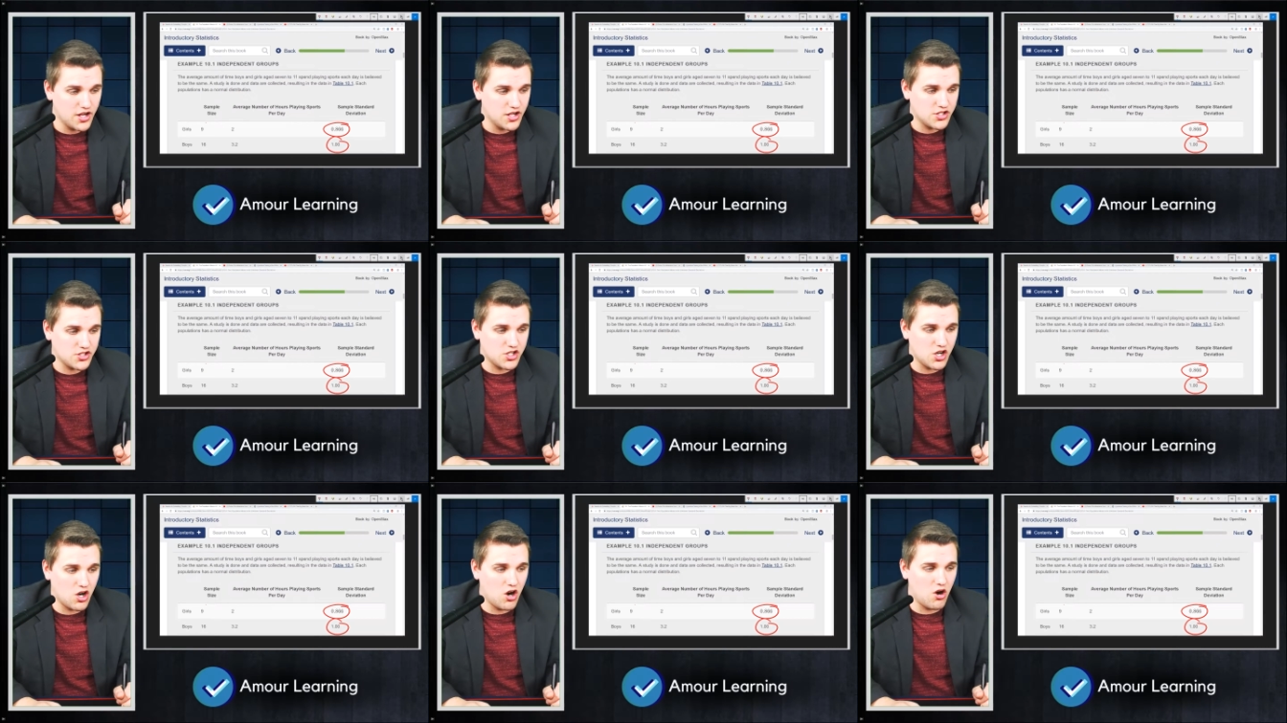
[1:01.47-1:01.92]

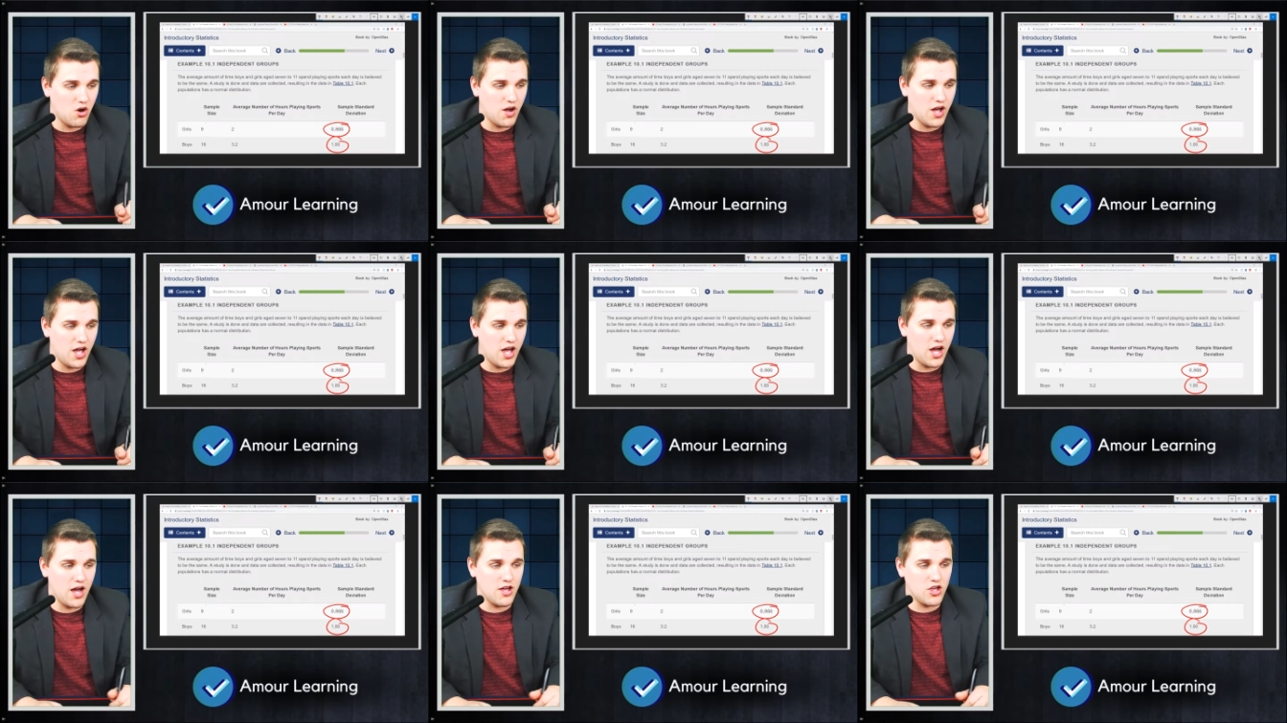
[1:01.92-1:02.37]
So
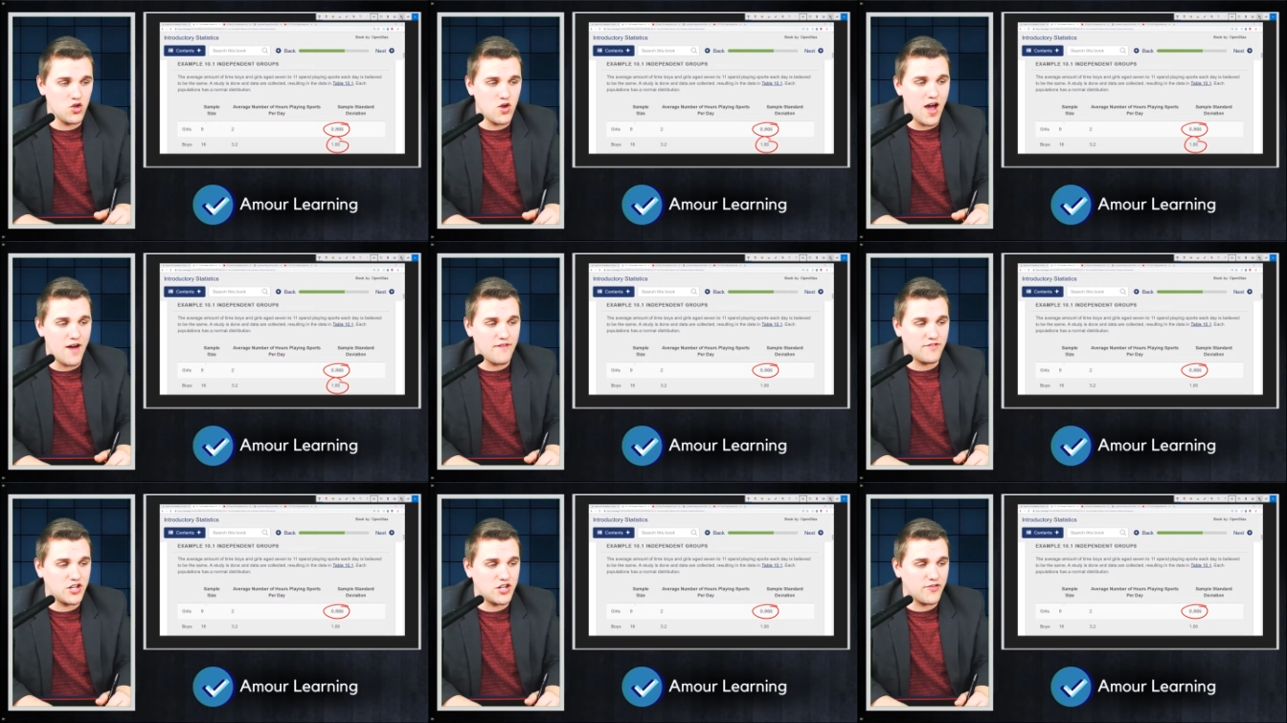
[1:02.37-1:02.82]
uh, you
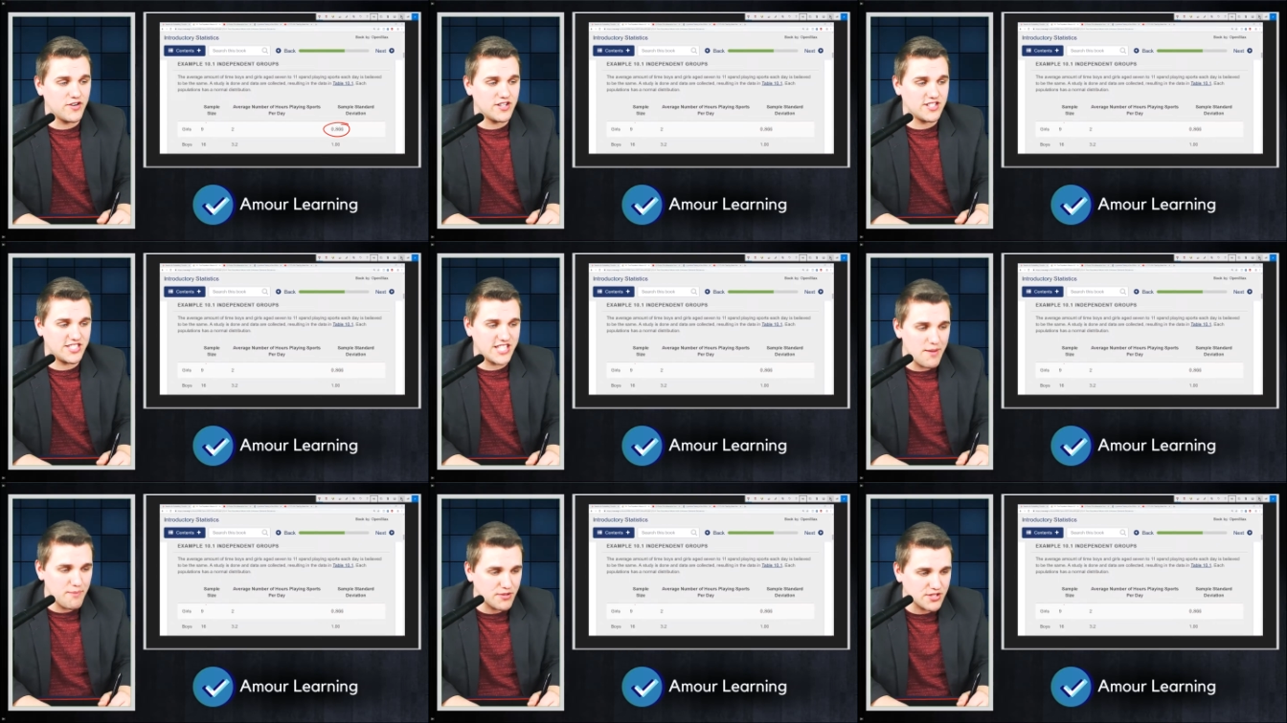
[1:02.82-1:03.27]
have different
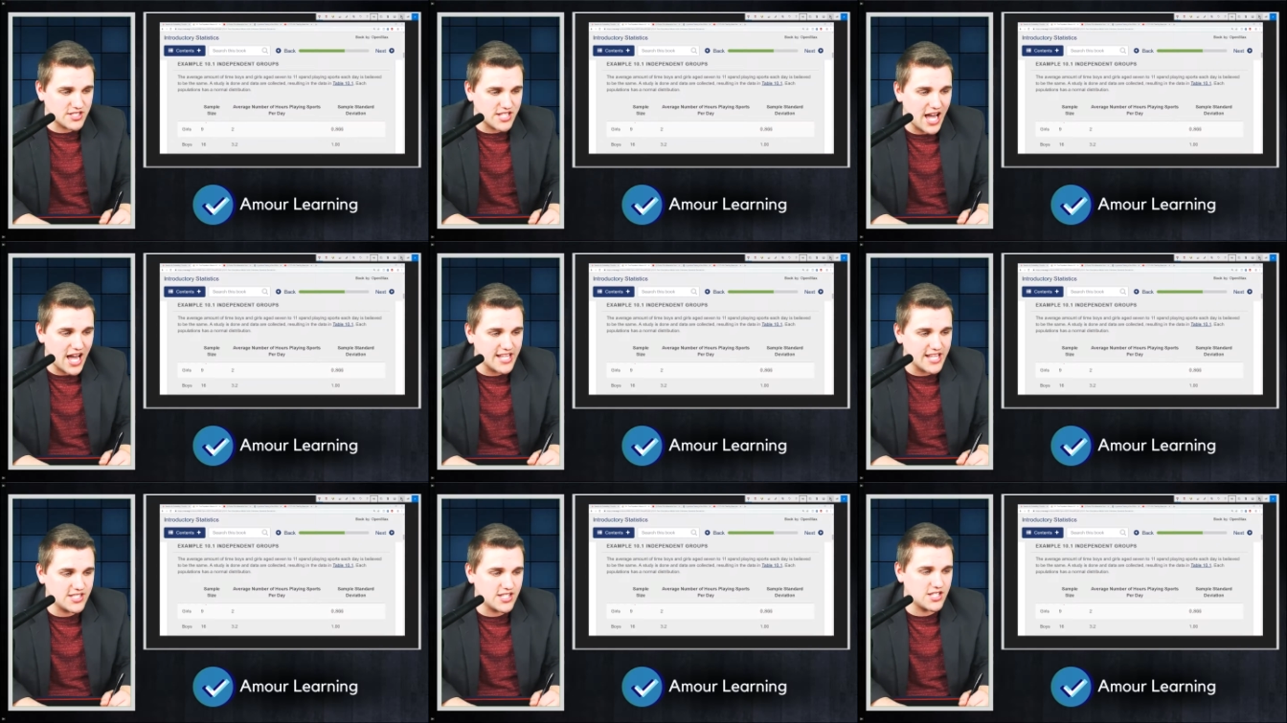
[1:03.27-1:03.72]
sample
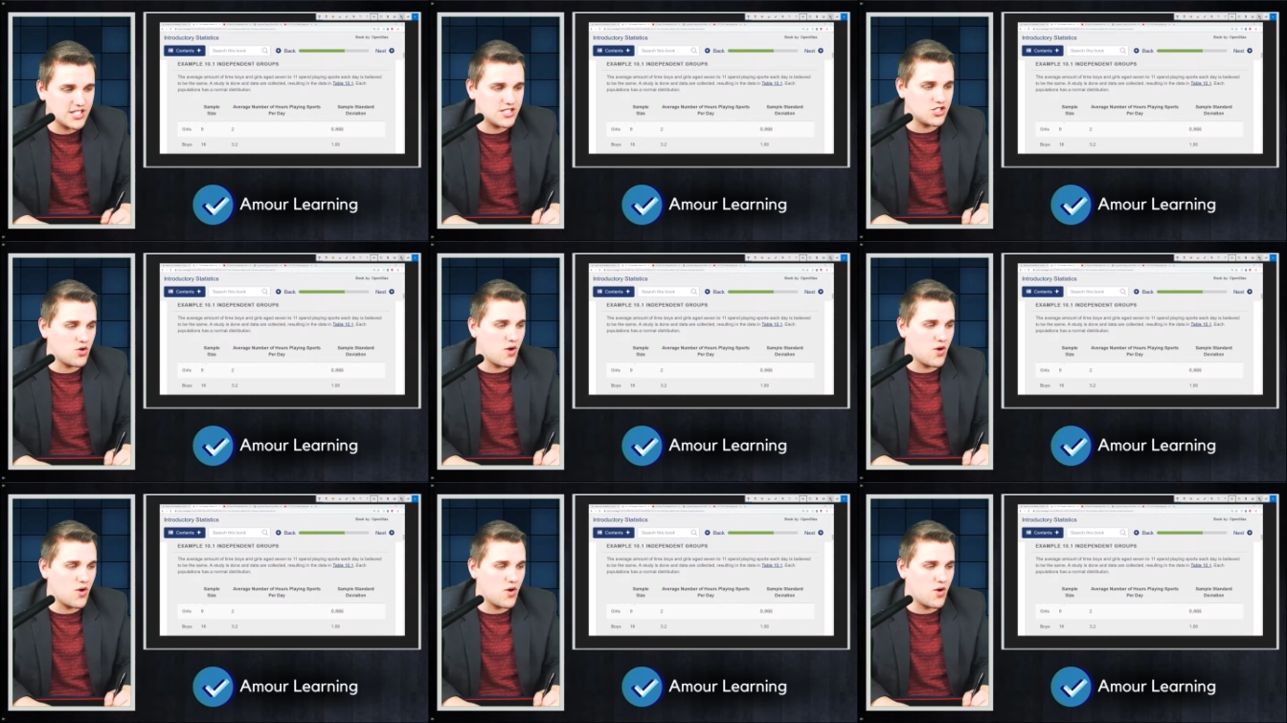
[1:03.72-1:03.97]
sizes,